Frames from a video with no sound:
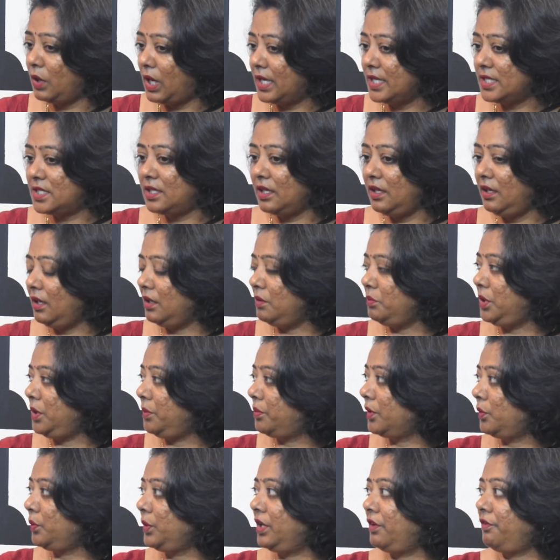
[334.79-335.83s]
as Indian
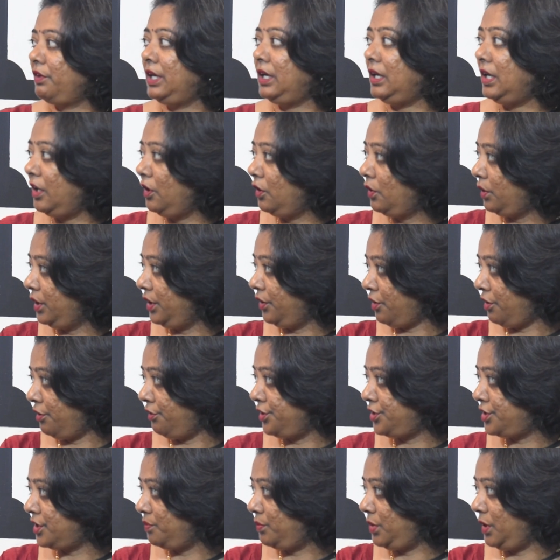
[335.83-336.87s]
people,
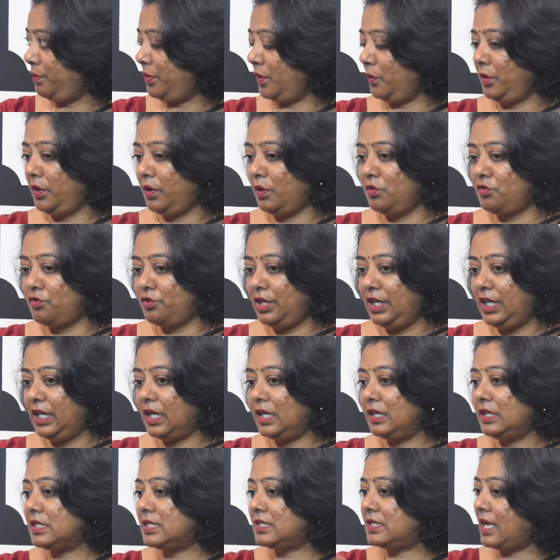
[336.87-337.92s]
Indo-origin people, we don't really
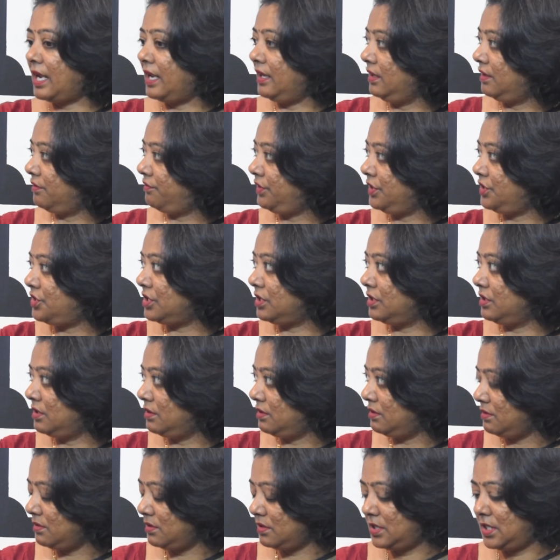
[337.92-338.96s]
understand the
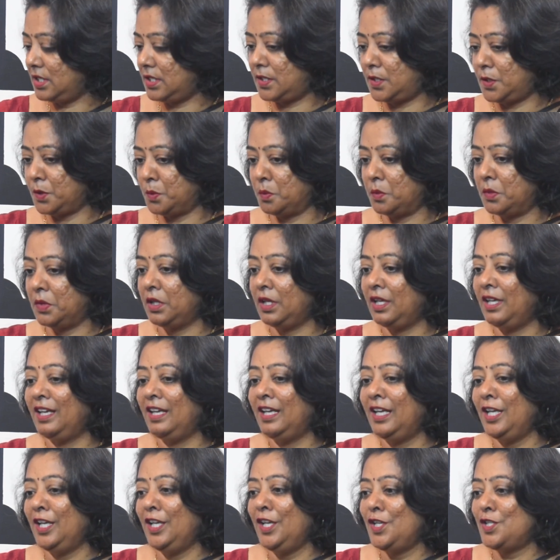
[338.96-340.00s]
Fijian system.
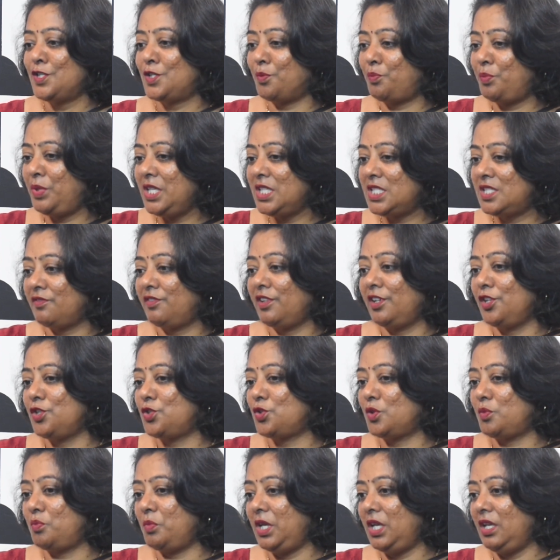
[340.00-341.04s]
So Peace Village
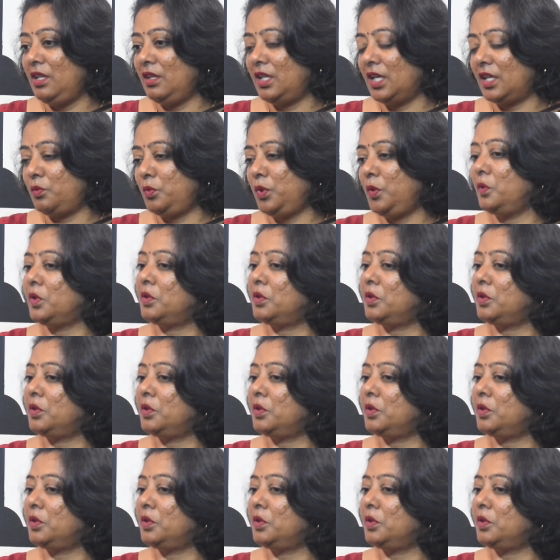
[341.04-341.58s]
would mean that we